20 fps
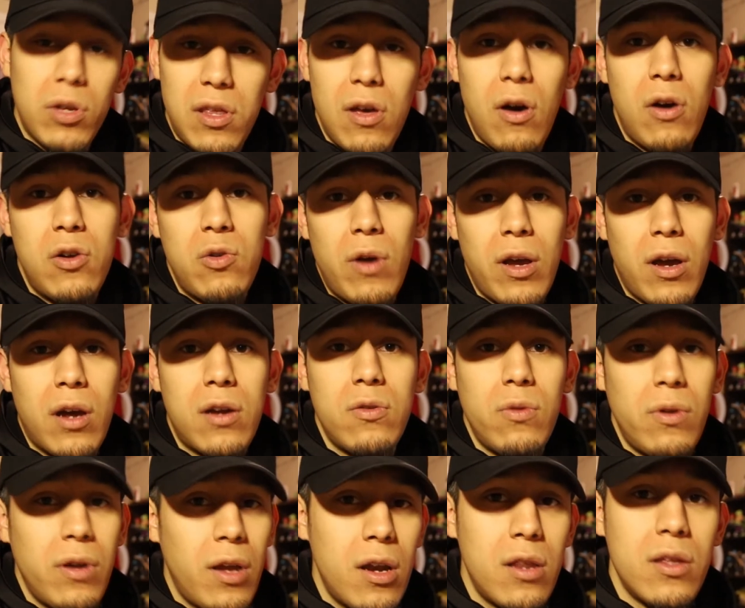what the hell do I gotta
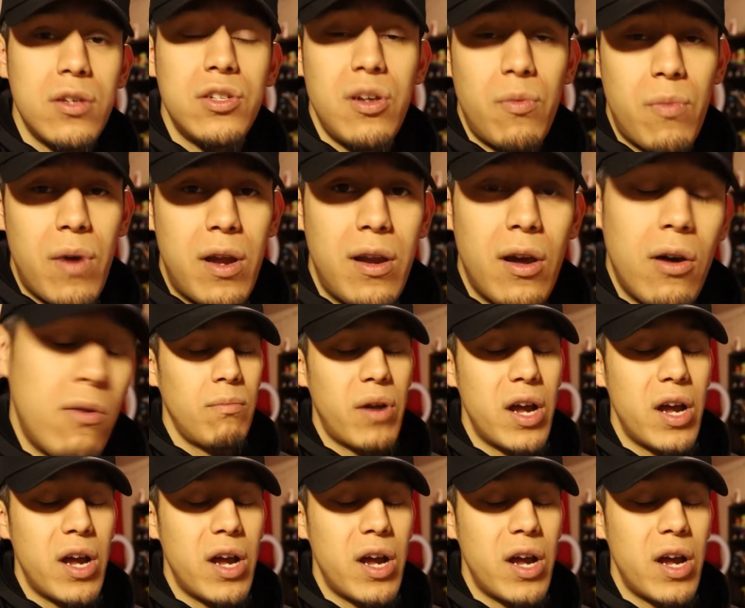do to get in the gym right now?